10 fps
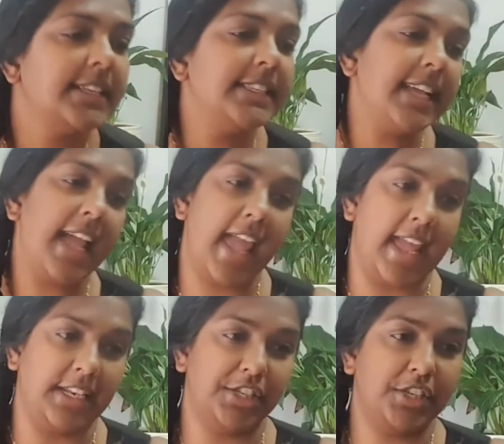Dear
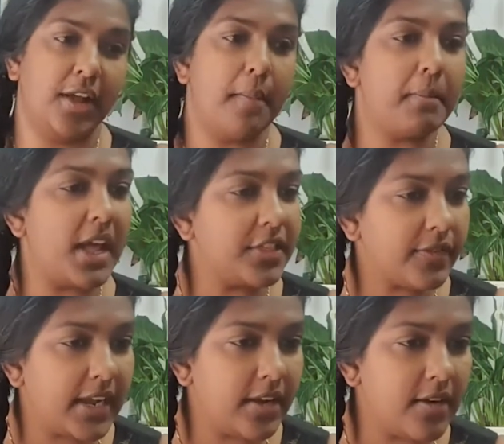Ange, my
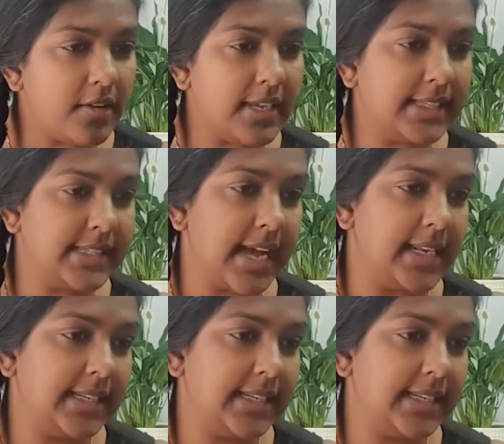3-year-old has started